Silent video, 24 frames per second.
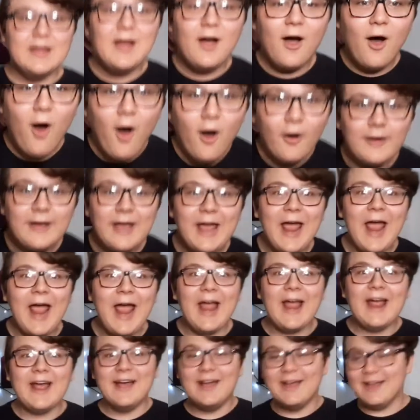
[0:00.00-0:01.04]

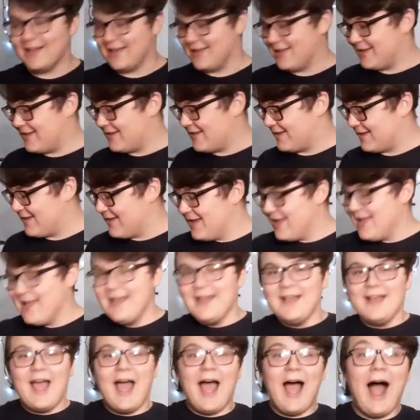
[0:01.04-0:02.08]
Okay.
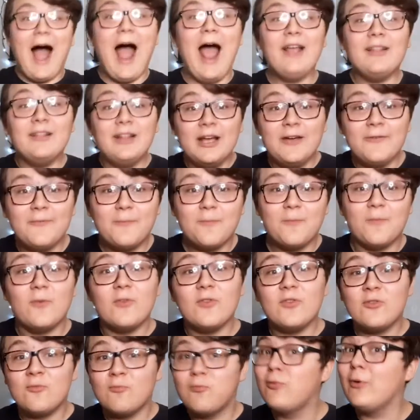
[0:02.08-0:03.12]
I
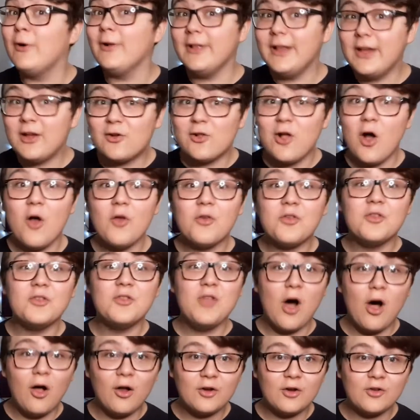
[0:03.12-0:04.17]
live really close to
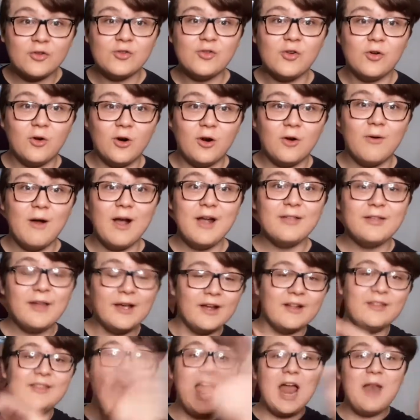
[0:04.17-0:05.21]
dollar store, right? It's like
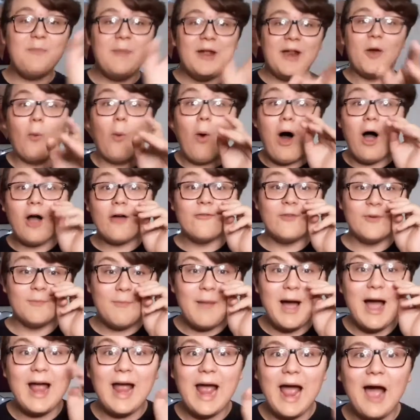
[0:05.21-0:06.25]
a 10 minute walk from
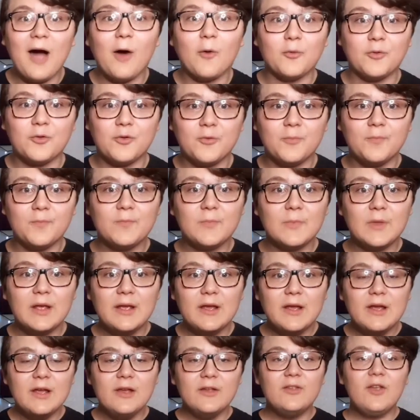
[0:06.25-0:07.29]
my house.
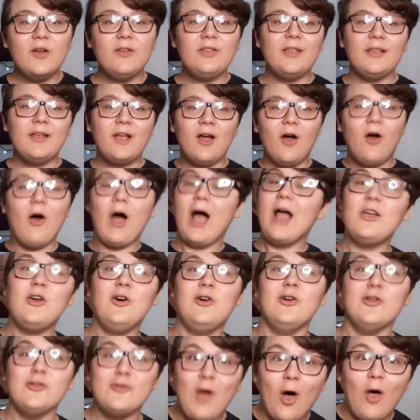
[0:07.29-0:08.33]
So it's like, oh, I go
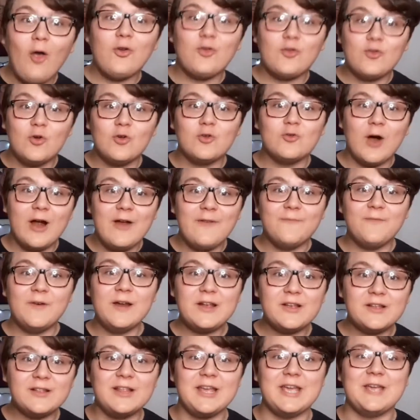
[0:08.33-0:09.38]
to dollar store quite
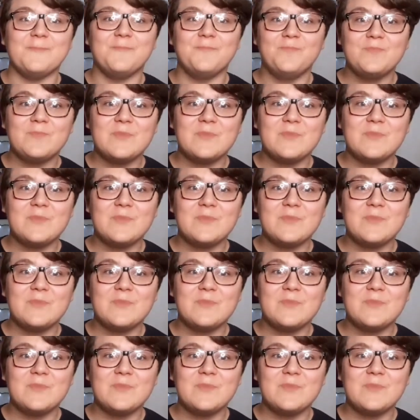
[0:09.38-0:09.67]
frequently.